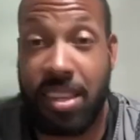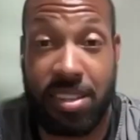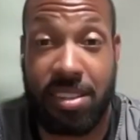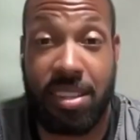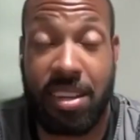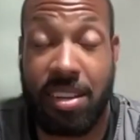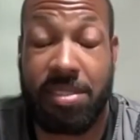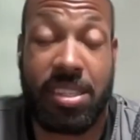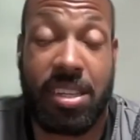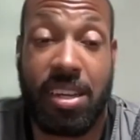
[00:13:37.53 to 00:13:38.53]
like I
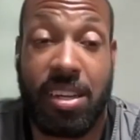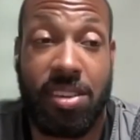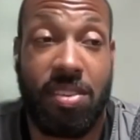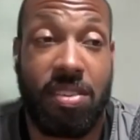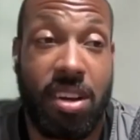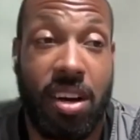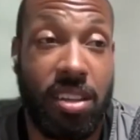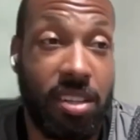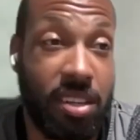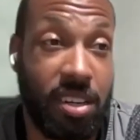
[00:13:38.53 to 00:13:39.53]
was saying, you know,
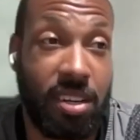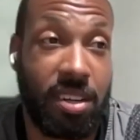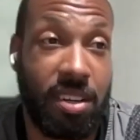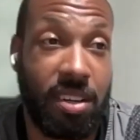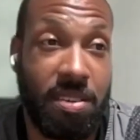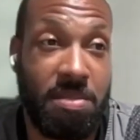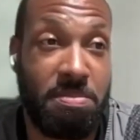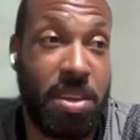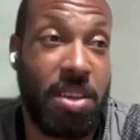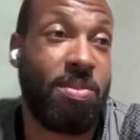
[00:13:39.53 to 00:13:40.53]
color
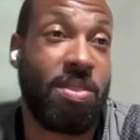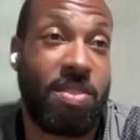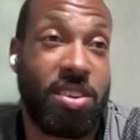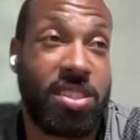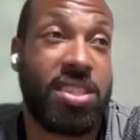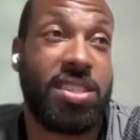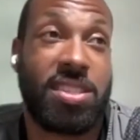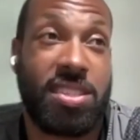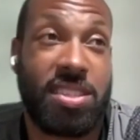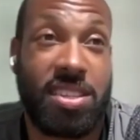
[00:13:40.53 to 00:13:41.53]
being one of our
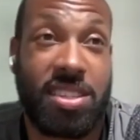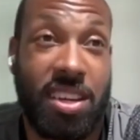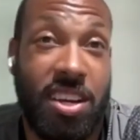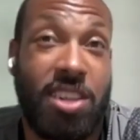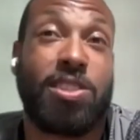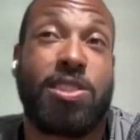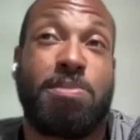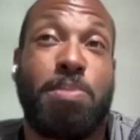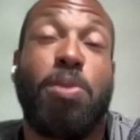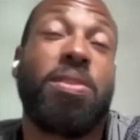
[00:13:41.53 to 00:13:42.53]
senses that's like
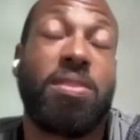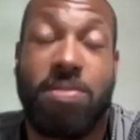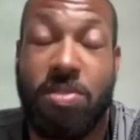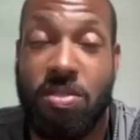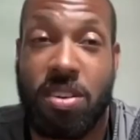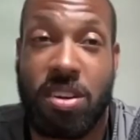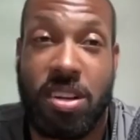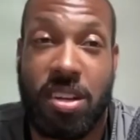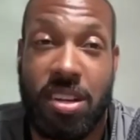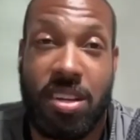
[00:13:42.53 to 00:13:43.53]
unspoken for,
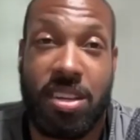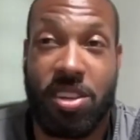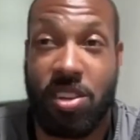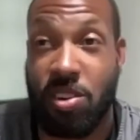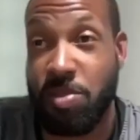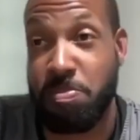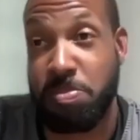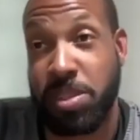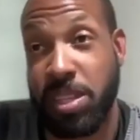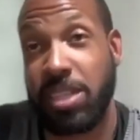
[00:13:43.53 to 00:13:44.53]
you know, it
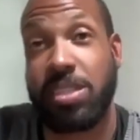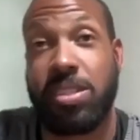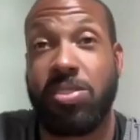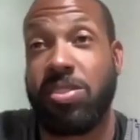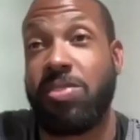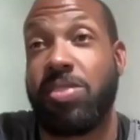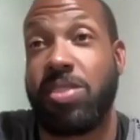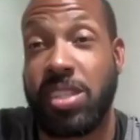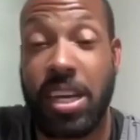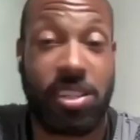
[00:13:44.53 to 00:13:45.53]
plays to those
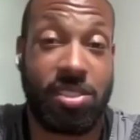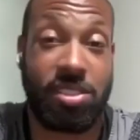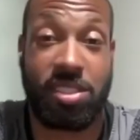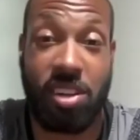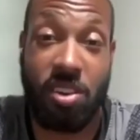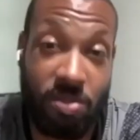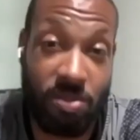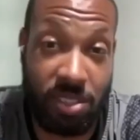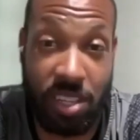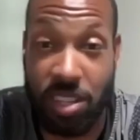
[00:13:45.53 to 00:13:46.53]
different textures and
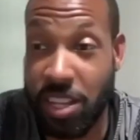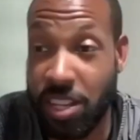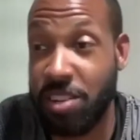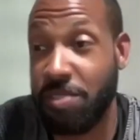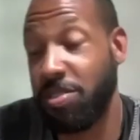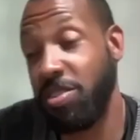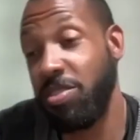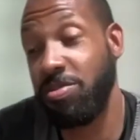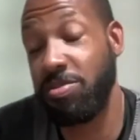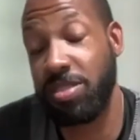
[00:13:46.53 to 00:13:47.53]
tones and the different
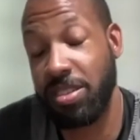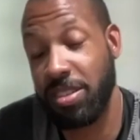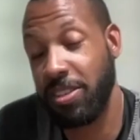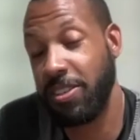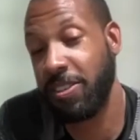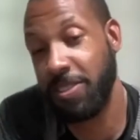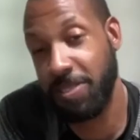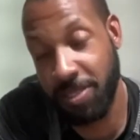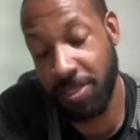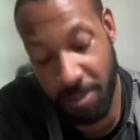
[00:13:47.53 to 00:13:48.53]
hues.
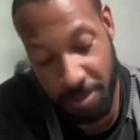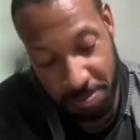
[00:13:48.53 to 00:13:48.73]
So